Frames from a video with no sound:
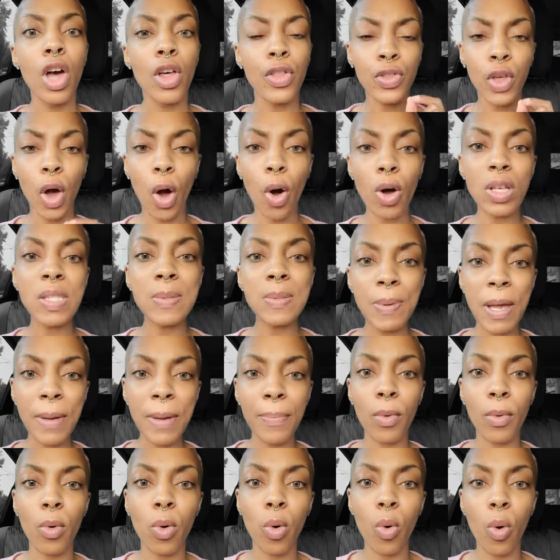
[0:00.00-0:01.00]
those
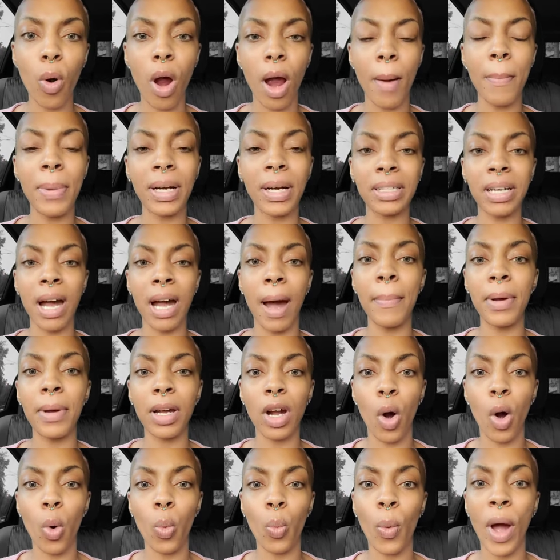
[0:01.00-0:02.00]
people who are becoming
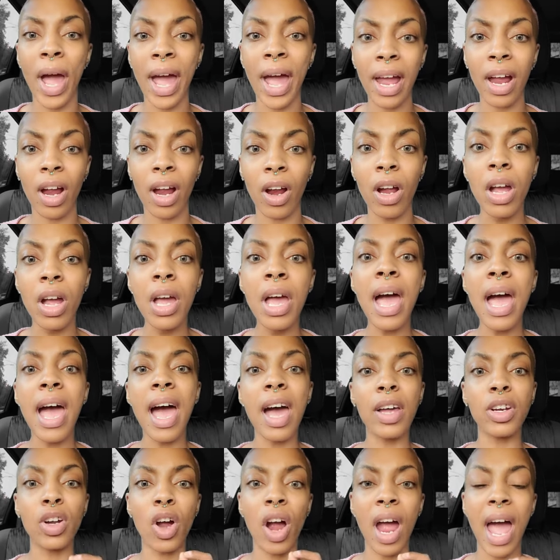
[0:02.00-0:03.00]
aware
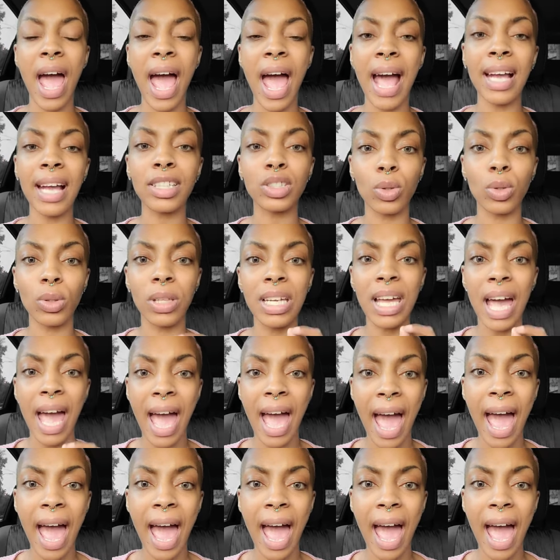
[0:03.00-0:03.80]
and are actually